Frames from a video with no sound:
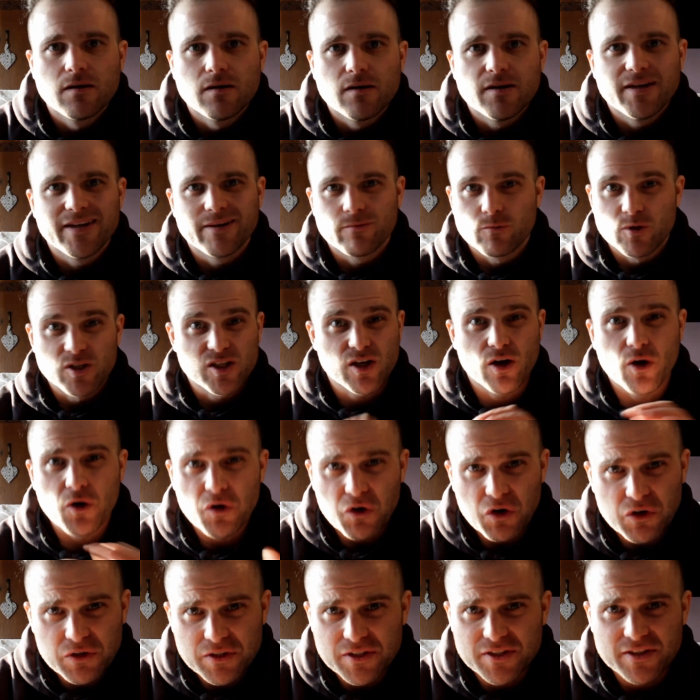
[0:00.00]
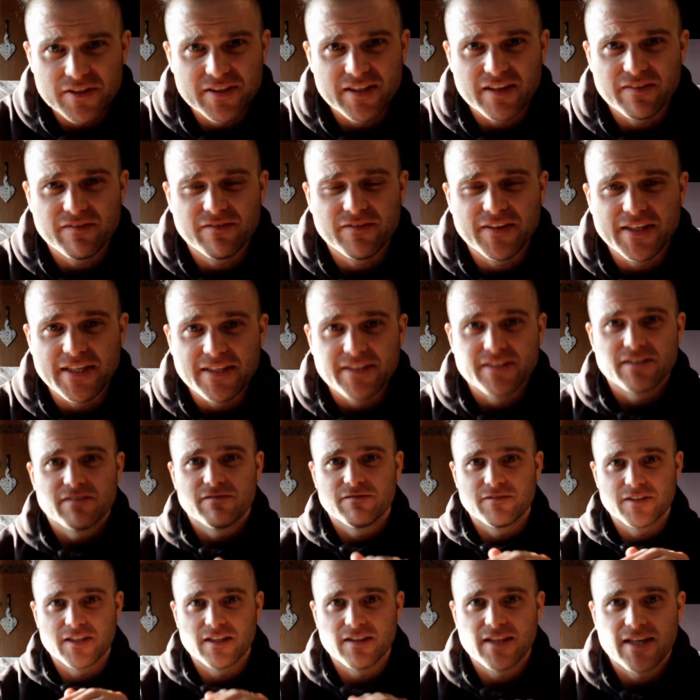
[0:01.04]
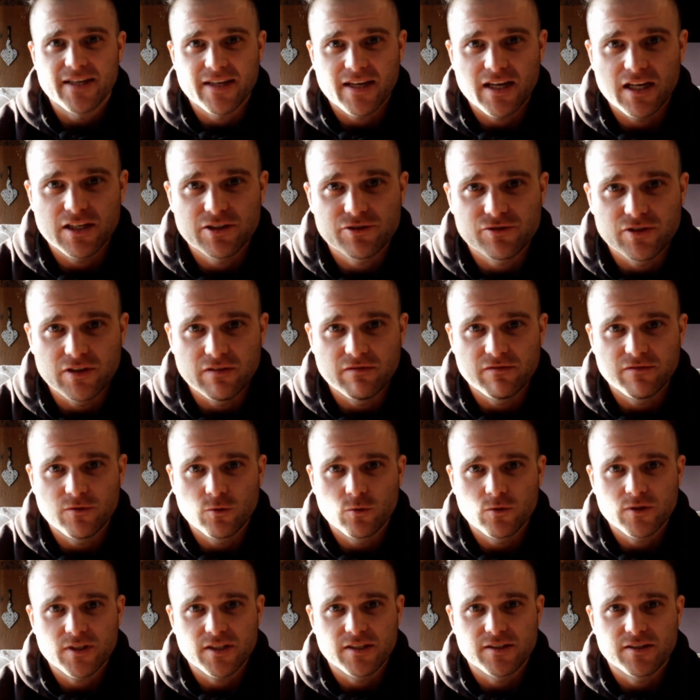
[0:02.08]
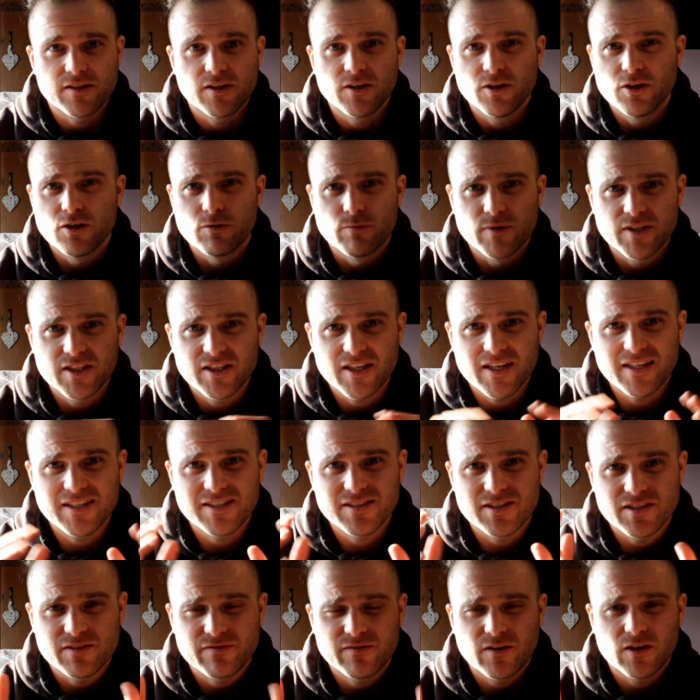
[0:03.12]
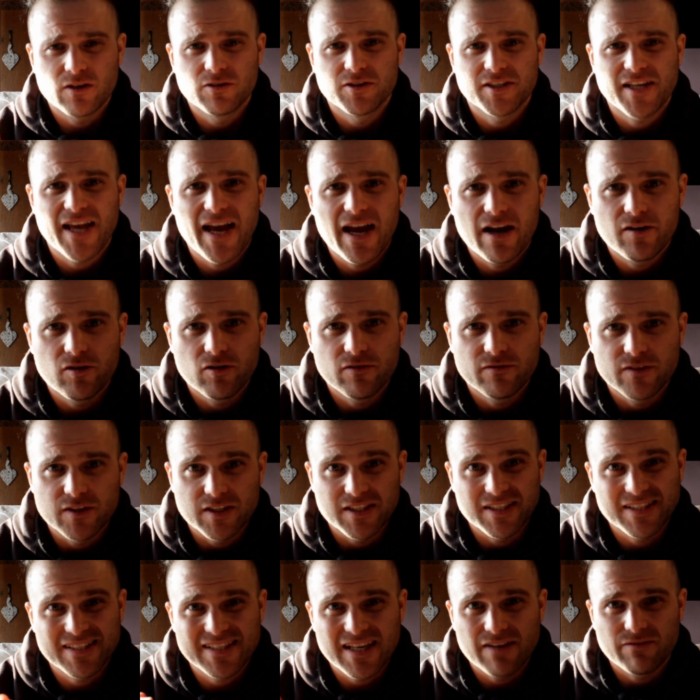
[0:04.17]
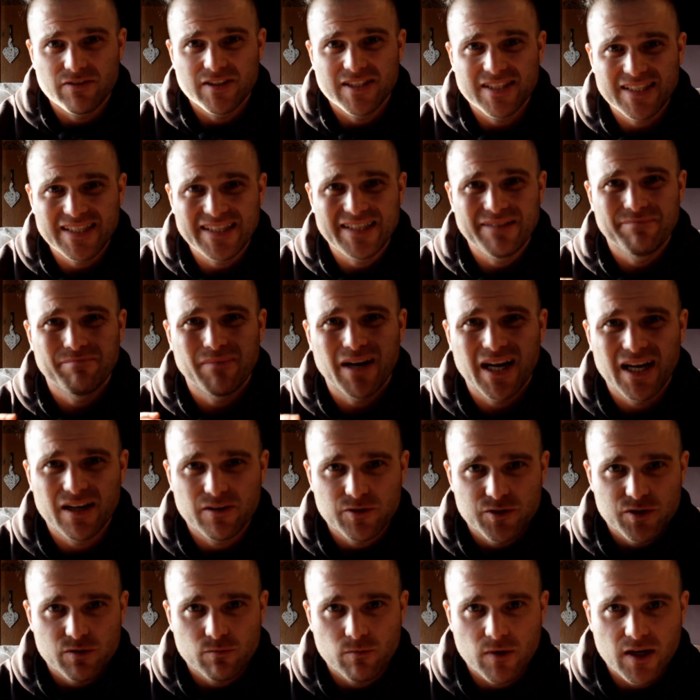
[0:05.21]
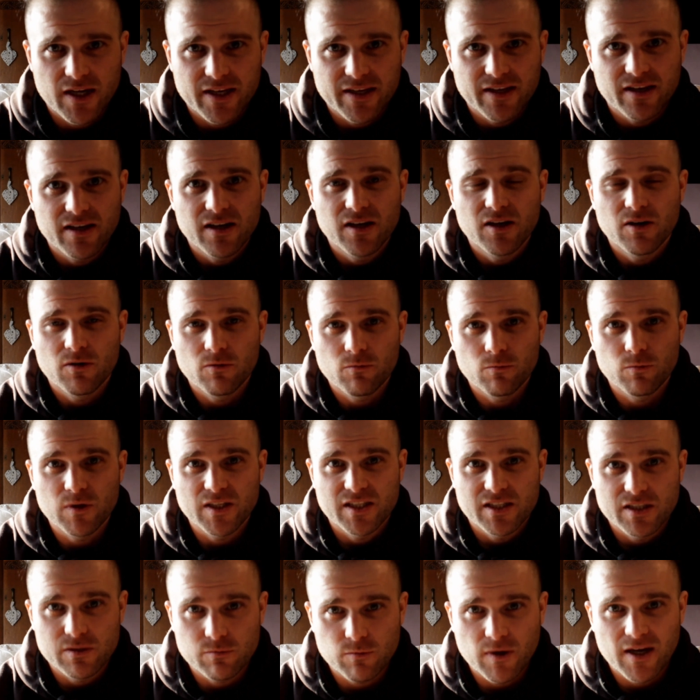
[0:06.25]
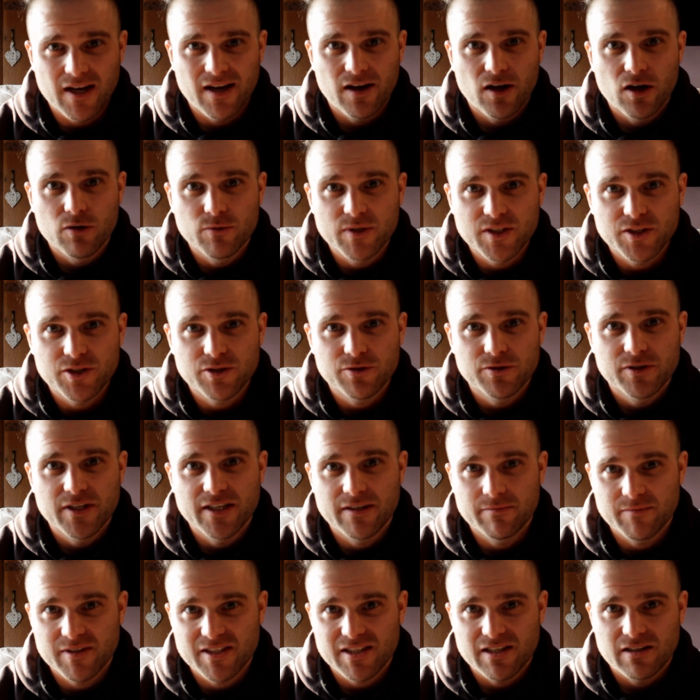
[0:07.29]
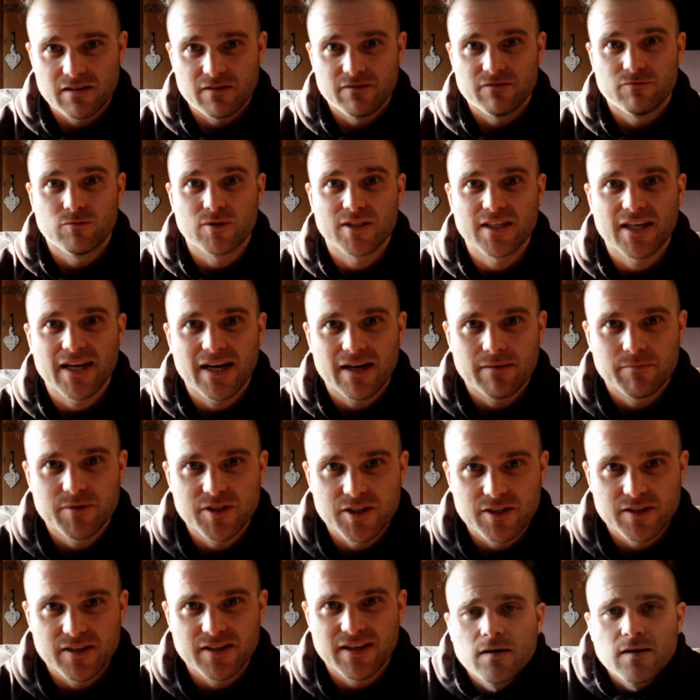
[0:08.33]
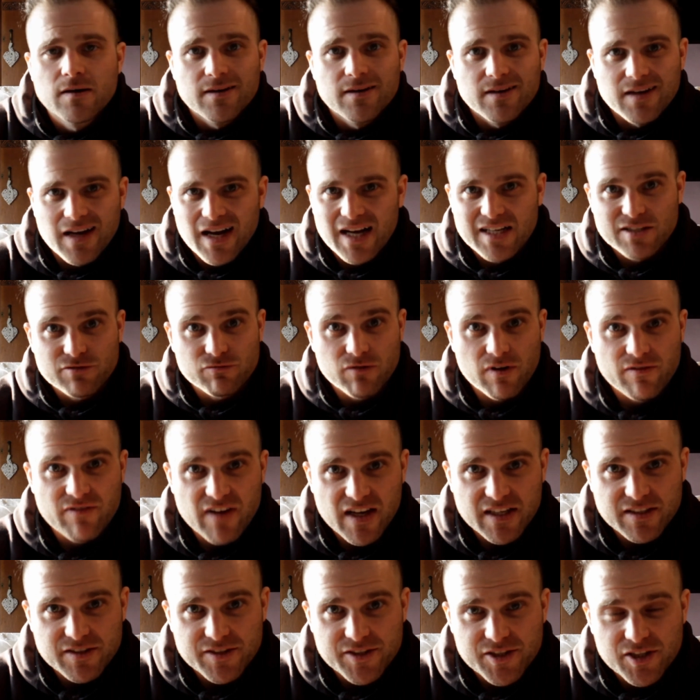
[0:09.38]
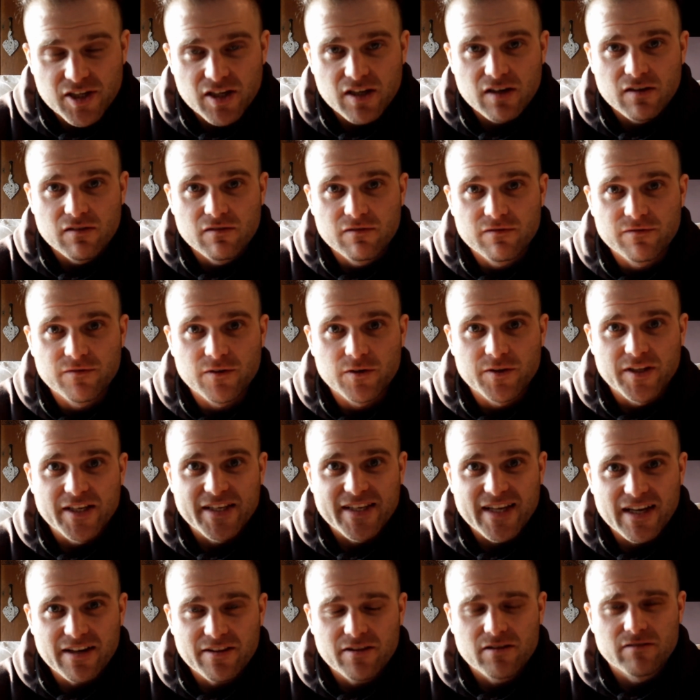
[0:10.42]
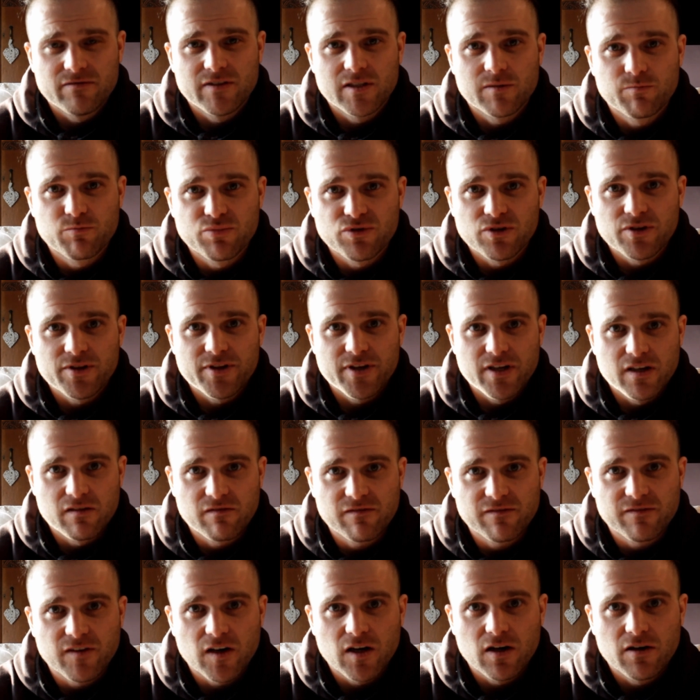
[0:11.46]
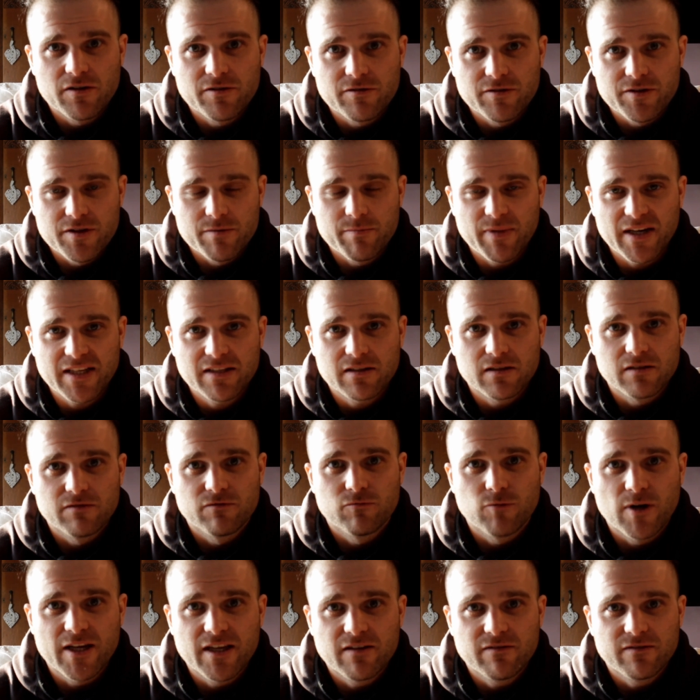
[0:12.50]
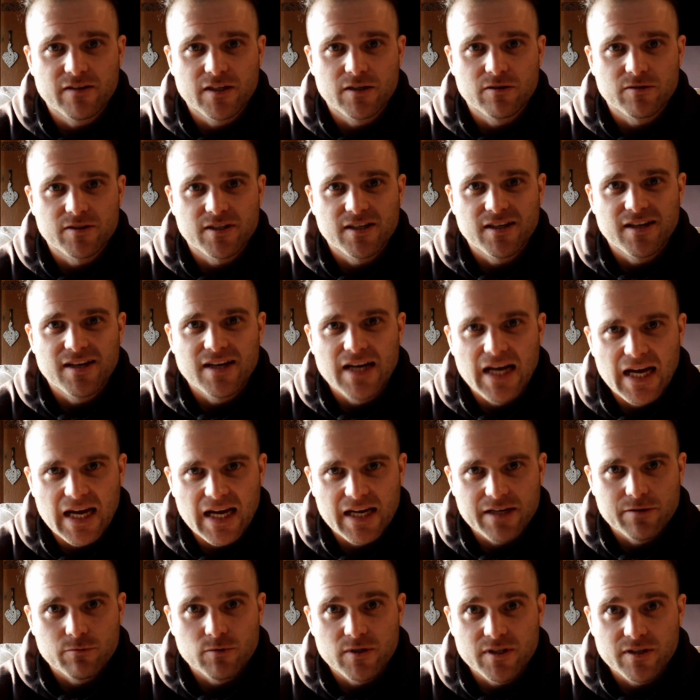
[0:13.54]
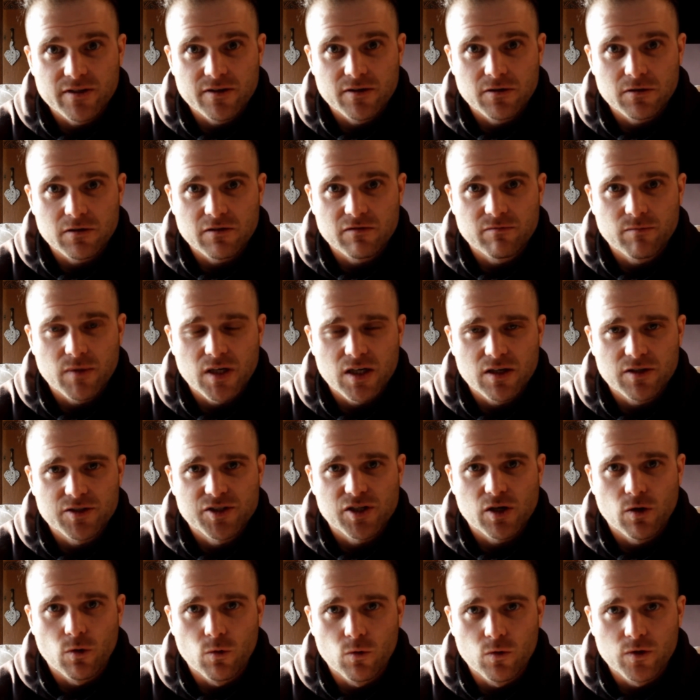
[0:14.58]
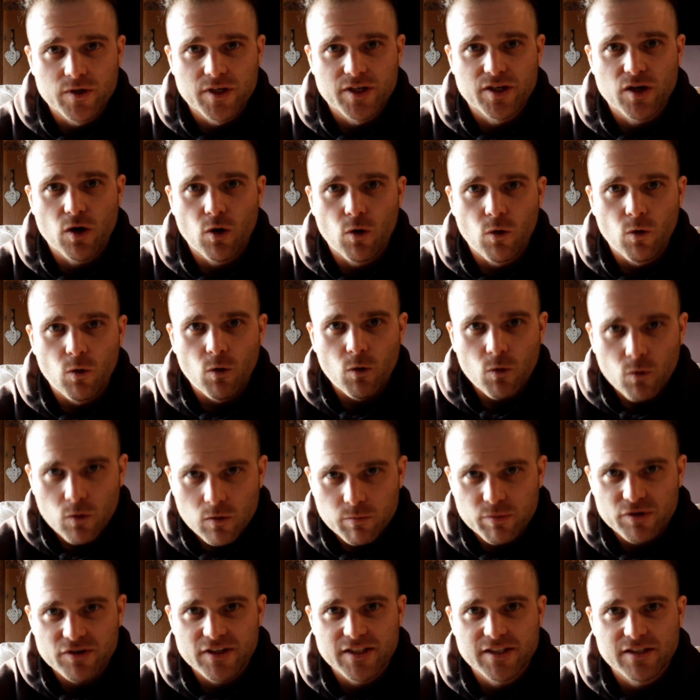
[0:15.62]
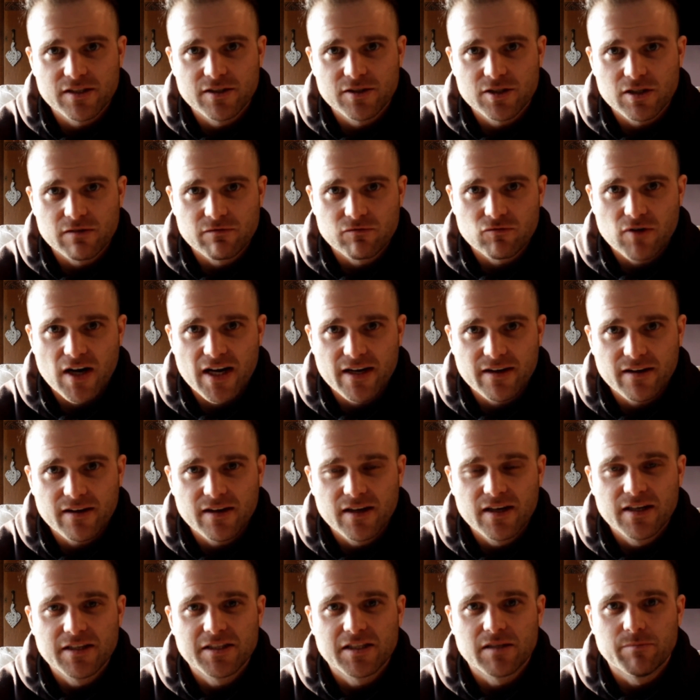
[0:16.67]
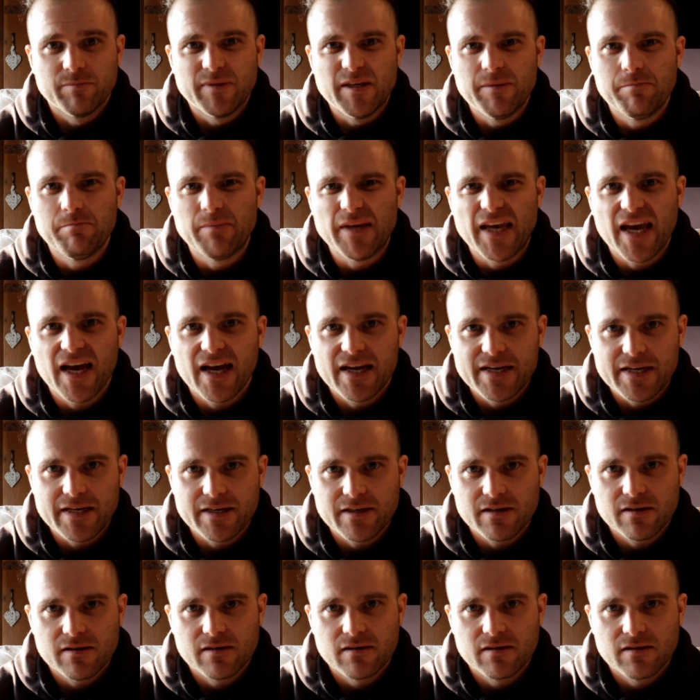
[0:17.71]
It was utter defeat for the Lancastrian forces, who were chased as far as Hereford, 17 miles away, which is where Owen Tudor himself was captured. As revenge for the death of his brother and father at the Battle of Wakefield, Edward the Earl of March ordered all prisoners of rank to be beheaded.